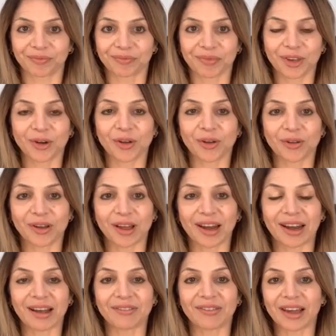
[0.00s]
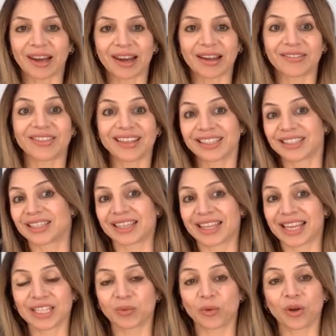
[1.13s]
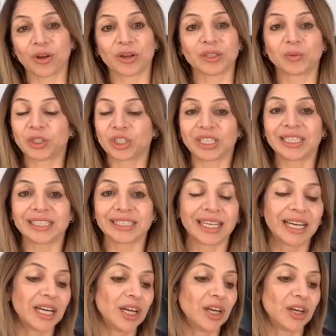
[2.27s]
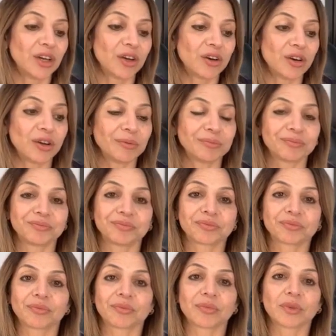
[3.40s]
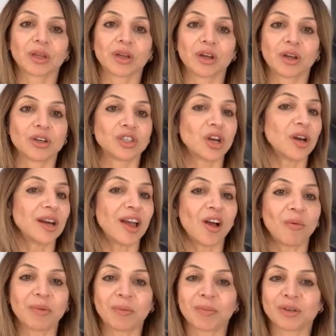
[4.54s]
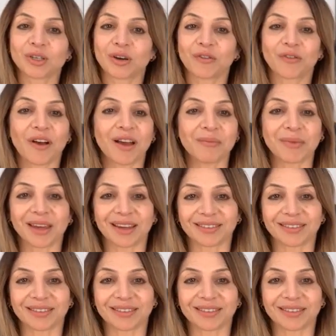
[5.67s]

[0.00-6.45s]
you know, I love these words, which is, you know, don't help me, but don't fight me.